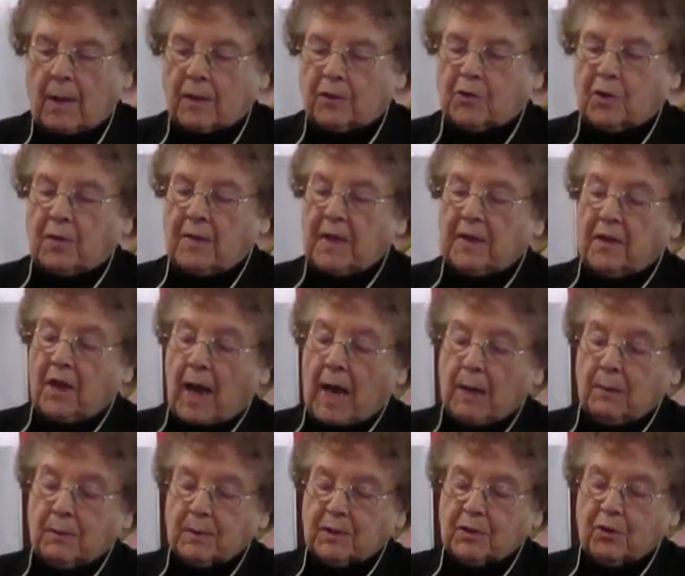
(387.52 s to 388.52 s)
So they
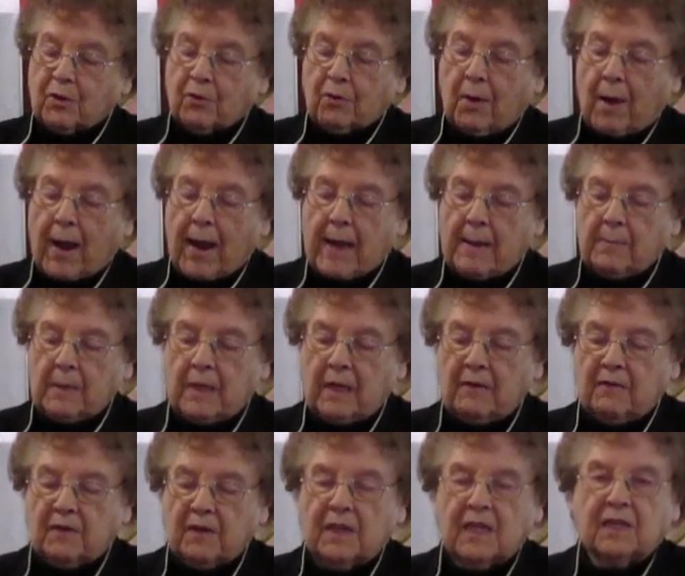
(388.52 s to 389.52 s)
thought it was a crime,
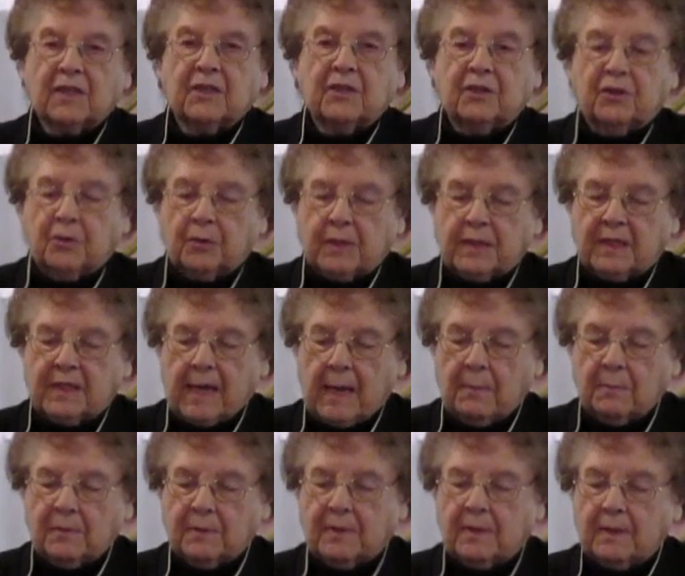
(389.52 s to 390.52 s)
even to
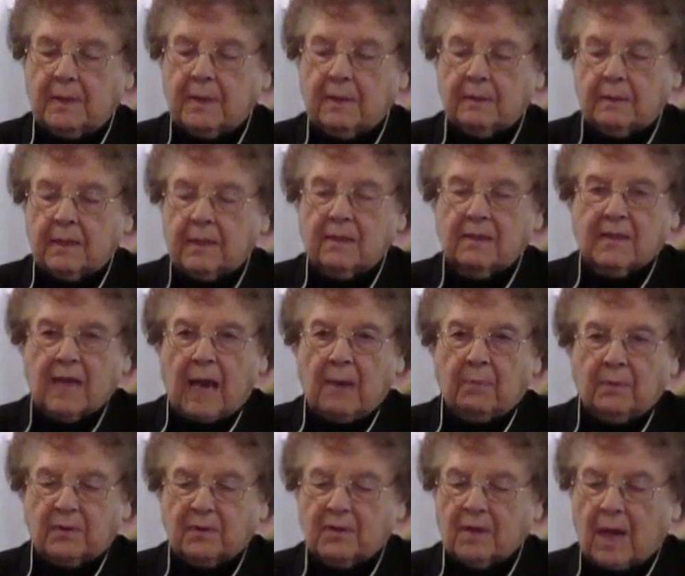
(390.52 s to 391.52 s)
attempt, the
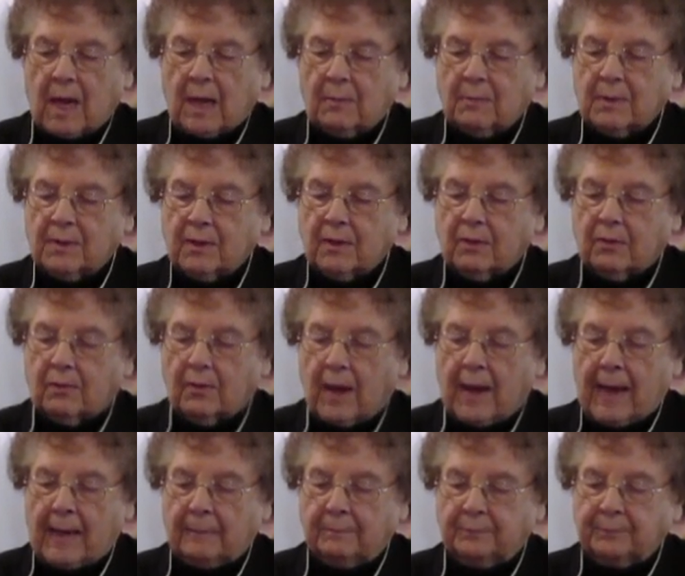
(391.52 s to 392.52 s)
disciples thought it was a
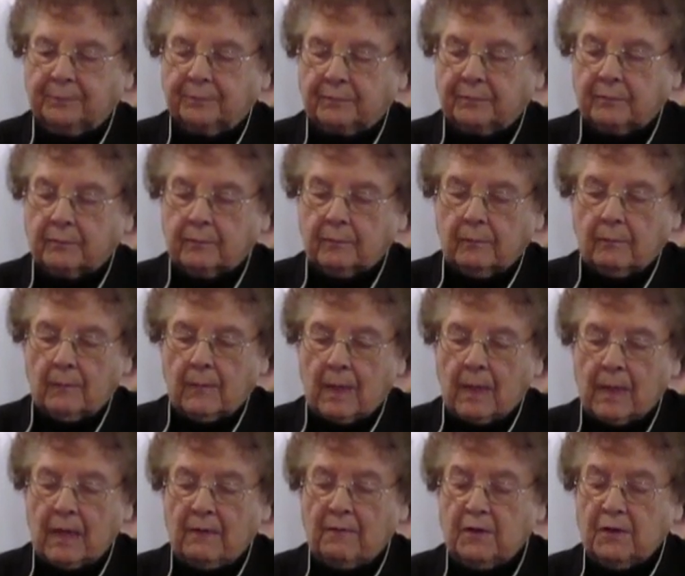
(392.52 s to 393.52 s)
crime
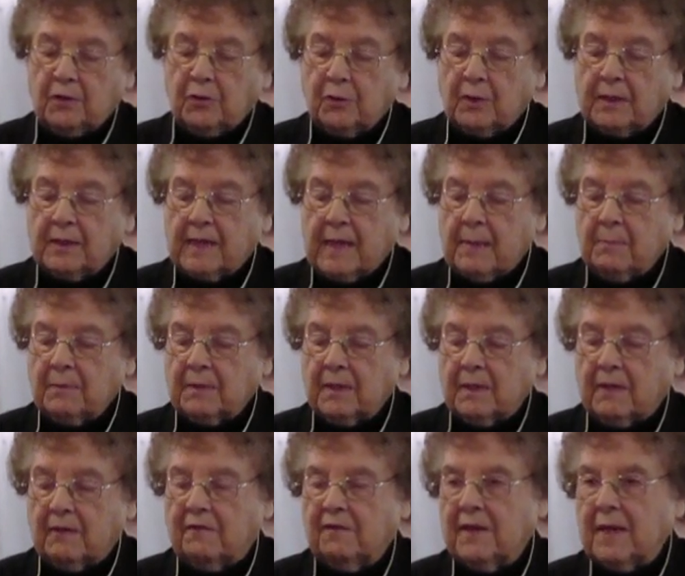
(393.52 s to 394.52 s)
even to attempt to
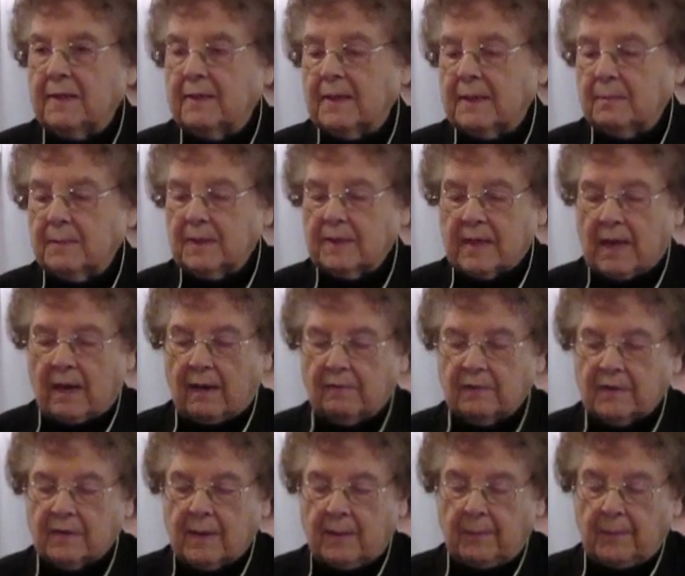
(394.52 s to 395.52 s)
defend
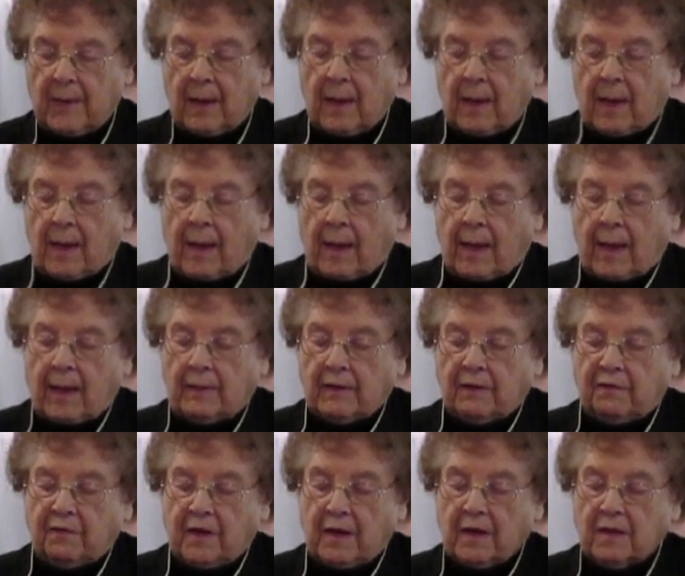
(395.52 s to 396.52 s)
themselves. And
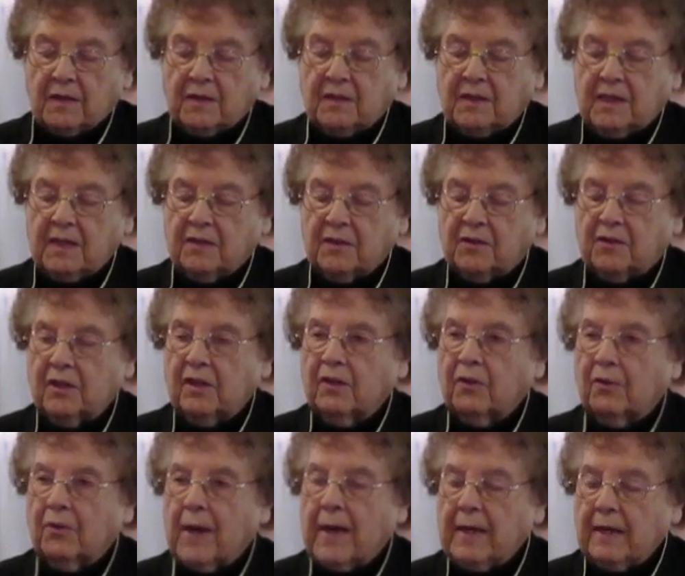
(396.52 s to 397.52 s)
the Pharisees
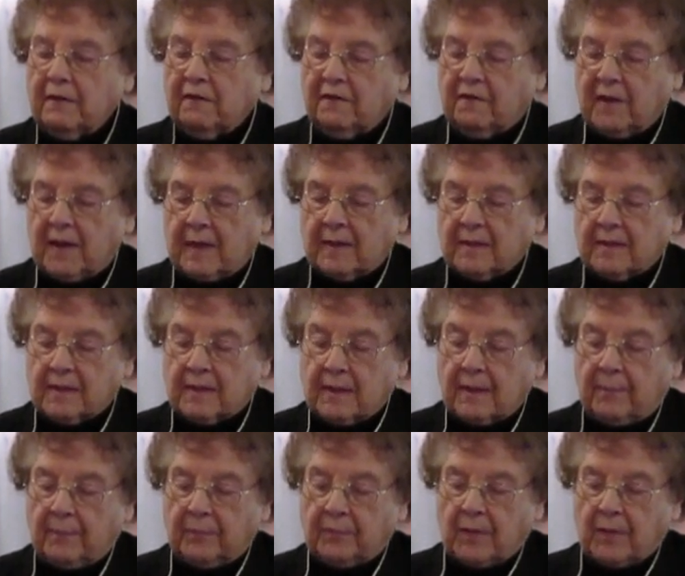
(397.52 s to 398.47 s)
took great offense.